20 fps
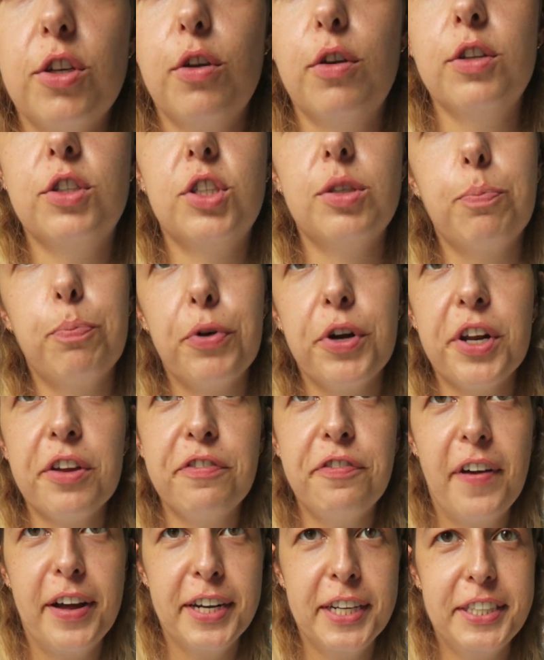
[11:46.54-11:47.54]
So it's a pretty
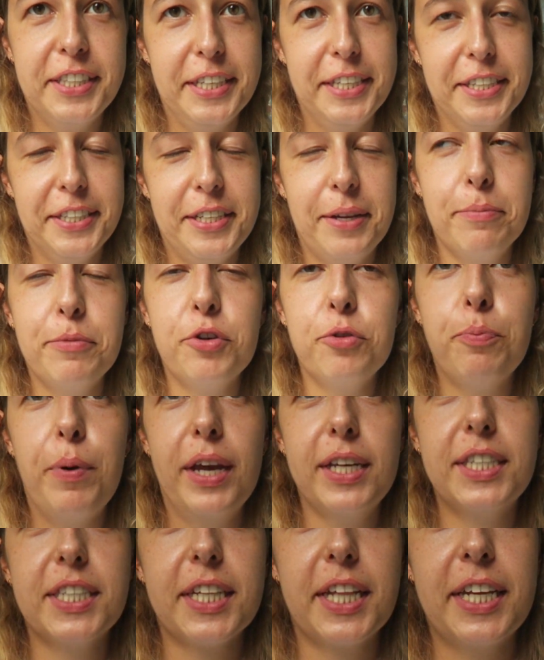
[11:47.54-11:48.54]
funny system. You
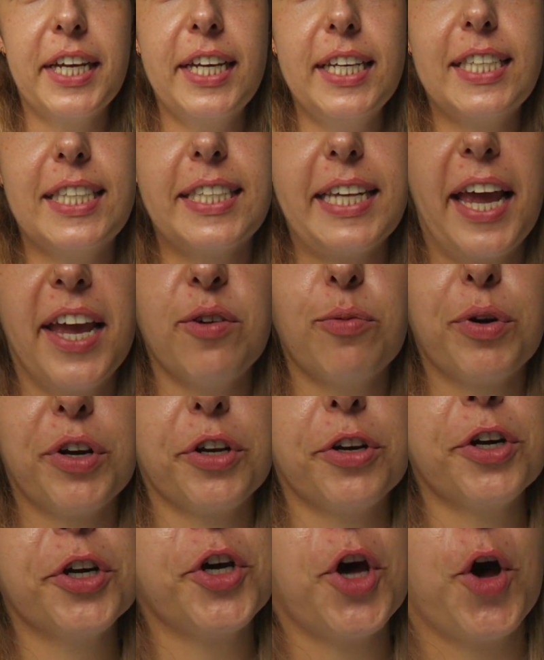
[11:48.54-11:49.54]
basically say where
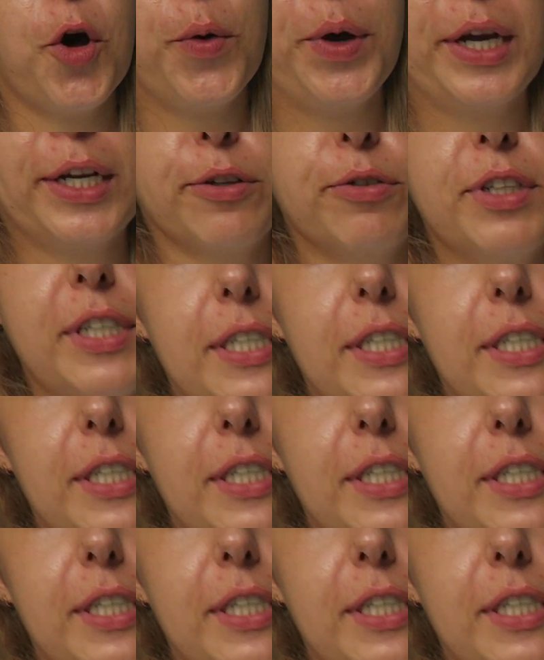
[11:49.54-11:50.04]
you're going to